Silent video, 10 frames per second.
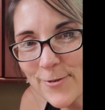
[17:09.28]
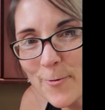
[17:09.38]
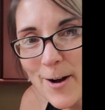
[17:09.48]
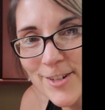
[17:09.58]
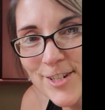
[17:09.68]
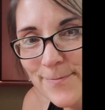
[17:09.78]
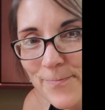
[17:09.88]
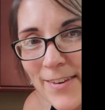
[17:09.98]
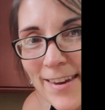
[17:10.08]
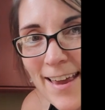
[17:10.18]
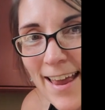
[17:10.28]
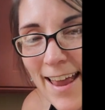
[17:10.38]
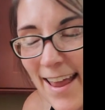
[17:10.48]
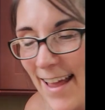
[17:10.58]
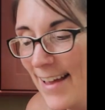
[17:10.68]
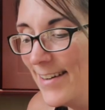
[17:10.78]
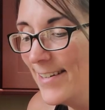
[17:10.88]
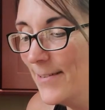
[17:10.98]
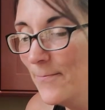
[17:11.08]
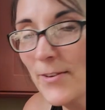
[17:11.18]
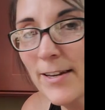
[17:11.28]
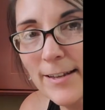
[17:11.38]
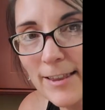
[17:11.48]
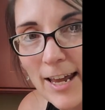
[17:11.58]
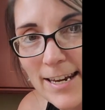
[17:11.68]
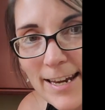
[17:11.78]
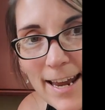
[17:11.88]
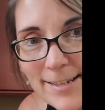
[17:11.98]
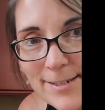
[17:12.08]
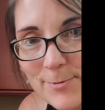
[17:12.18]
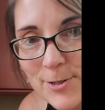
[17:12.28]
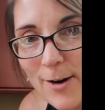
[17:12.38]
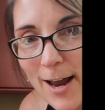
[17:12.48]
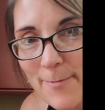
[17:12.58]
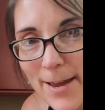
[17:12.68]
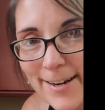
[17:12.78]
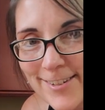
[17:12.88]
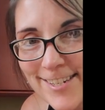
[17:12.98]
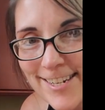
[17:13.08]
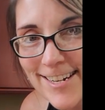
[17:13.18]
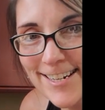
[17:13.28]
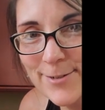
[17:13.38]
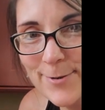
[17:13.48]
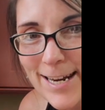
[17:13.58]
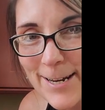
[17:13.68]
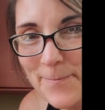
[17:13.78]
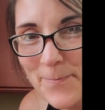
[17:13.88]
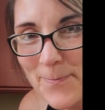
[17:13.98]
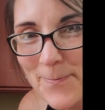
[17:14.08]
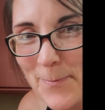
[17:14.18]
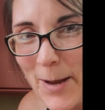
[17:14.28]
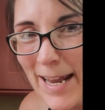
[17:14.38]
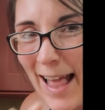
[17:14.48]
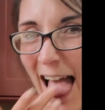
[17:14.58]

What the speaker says: for watching, and like and subscribe, and I'll see you next week. Bye.